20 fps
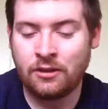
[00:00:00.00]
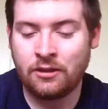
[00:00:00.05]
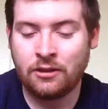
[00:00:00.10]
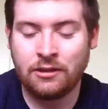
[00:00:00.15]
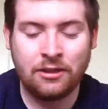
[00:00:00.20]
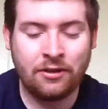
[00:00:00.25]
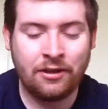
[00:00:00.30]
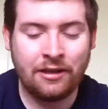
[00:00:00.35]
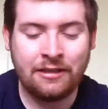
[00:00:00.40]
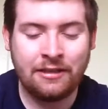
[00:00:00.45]

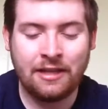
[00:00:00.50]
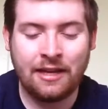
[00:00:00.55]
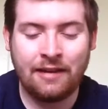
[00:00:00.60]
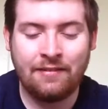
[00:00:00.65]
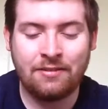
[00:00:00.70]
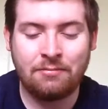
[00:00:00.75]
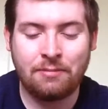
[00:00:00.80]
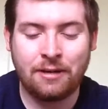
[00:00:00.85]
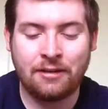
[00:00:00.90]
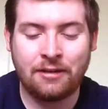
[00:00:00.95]
So I actually gave
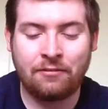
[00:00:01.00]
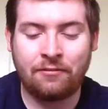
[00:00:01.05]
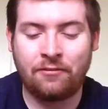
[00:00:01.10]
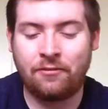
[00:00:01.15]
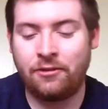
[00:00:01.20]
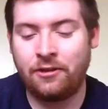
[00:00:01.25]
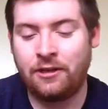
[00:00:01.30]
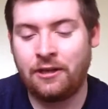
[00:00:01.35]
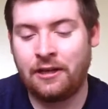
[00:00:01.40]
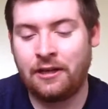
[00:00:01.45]
this match
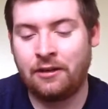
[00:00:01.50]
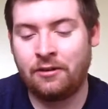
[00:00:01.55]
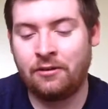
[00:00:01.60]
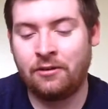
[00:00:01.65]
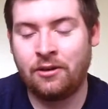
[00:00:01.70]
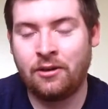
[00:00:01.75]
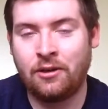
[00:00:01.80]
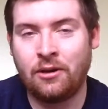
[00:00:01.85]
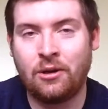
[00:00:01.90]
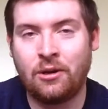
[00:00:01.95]
three and
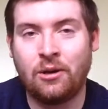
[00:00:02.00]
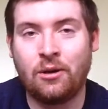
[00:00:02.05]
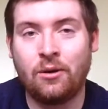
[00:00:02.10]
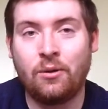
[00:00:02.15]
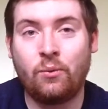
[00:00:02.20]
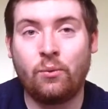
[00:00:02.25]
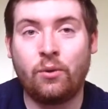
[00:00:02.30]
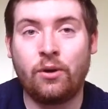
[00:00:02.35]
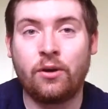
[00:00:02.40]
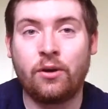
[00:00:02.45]

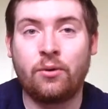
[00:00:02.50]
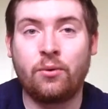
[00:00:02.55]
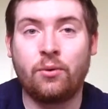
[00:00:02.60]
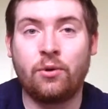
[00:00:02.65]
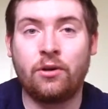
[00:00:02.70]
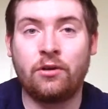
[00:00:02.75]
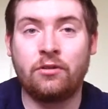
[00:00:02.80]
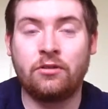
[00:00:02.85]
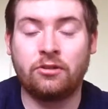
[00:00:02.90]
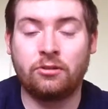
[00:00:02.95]
one
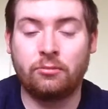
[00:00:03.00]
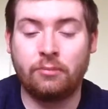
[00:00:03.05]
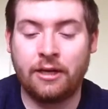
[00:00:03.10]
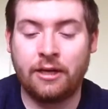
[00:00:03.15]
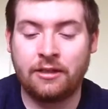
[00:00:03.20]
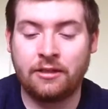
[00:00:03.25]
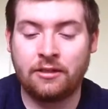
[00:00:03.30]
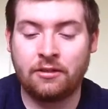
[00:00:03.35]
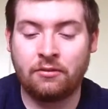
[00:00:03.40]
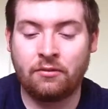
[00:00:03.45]
quarters of the
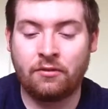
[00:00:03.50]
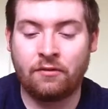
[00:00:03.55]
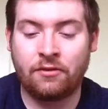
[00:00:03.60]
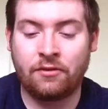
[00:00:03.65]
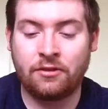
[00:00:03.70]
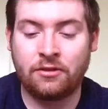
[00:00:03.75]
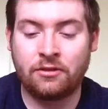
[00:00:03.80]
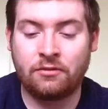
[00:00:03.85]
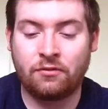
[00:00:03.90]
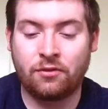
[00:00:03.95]
match,
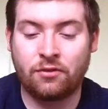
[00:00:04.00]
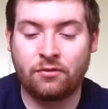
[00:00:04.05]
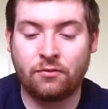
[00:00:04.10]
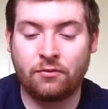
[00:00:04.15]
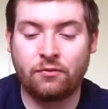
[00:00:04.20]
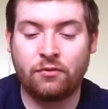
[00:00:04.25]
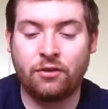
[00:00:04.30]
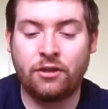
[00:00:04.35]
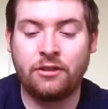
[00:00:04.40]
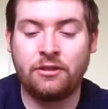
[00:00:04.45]

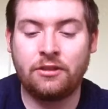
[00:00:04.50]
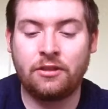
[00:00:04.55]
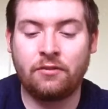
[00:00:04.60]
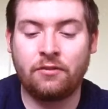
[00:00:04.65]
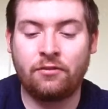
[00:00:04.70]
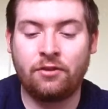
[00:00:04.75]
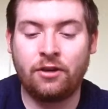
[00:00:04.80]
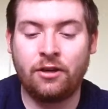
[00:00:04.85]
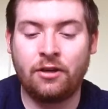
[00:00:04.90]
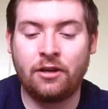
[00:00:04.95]
three
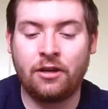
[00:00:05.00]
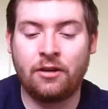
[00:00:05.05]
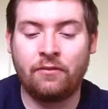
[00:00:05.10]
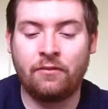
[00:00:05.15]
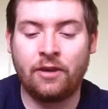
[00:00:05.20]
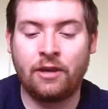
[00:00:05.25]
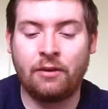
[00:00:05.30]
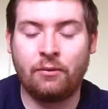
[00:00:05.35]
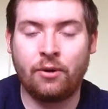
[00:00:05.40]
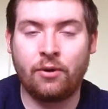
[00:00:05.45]
three um
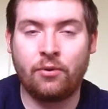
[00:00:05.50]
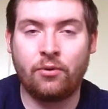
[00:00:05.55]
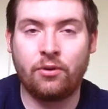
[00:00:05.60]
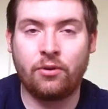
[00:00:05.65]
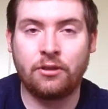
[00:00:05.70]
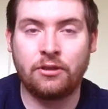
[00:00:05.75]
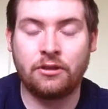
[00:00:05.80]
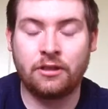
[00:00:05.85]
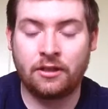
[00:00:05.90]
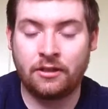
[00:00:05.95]
and one quarter
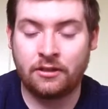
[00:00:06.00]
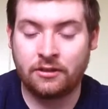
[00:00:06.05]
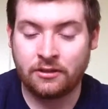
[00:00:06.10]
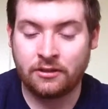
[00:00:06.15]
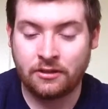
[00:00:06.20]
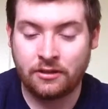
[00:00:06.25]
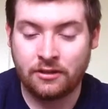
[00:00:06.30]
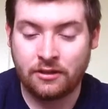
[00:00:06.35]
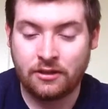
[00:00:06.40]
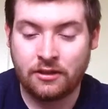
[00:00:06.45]
stars.
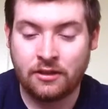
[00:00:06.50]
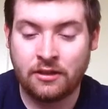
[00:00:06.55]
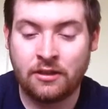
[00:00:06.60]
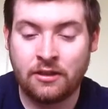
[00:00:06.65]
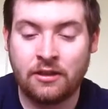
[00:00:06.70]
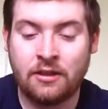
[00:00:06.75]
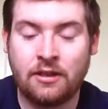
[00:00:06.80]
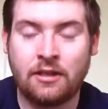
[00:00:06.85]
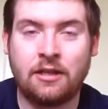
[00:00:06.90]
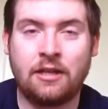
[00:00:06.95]

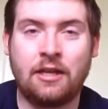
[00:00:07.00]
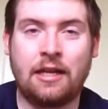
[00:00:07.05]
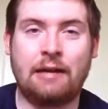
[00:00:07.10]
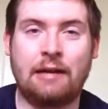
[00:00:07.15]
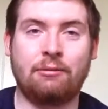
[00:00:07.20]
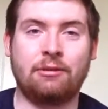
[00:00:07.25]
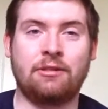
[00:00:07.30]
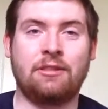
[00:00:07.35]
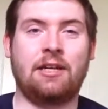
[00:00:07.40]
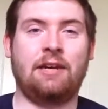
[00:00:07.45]
I
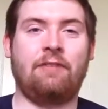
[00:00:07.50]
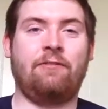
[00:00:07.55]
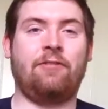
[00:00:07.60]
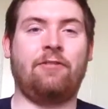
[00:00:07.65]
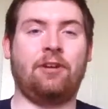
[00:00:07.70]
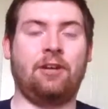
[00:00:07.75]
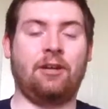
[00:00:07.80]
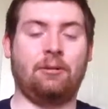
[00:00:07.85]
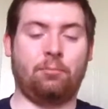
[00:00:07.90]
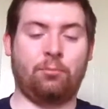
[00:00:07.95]
was not
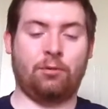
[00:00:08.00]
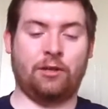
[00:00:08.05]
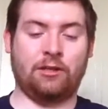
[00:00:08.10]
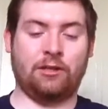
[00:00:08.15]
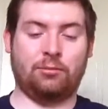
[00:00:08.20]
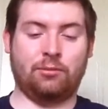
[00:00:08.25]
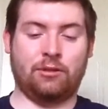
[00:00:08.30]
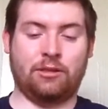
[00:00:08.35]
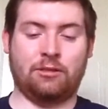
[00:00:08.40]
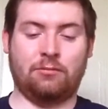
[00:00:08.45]
very impressed
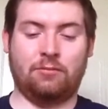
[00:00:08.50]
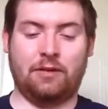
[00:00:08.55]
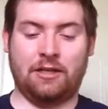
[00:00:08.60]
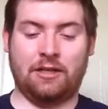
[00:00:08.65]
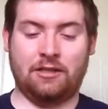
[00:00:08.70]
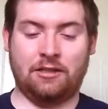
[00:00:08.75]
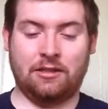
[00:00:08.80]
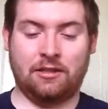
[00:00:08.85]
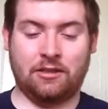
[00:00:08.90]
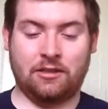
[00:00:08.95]
with this
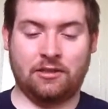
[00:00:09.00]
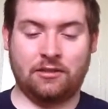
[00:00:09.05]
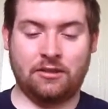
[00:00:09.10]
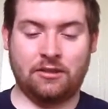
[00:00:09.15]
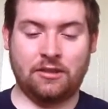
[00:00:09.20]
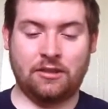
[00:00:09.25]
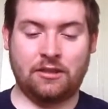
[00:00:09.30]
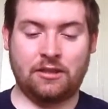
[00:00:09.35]
mesh at all.